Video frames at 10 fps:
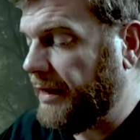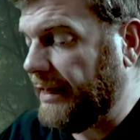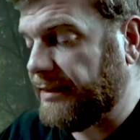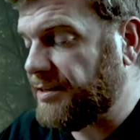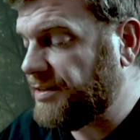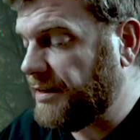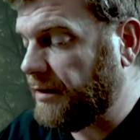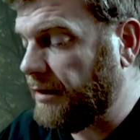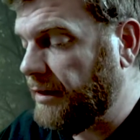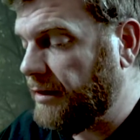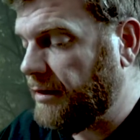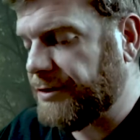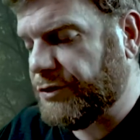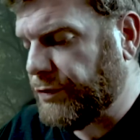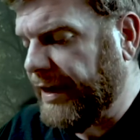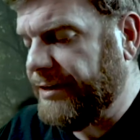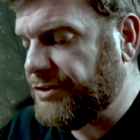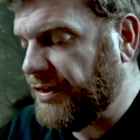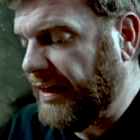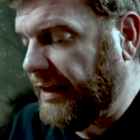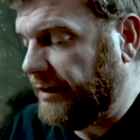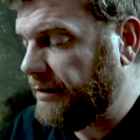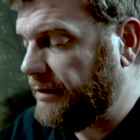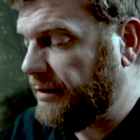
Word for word: at the sill, a strange thing.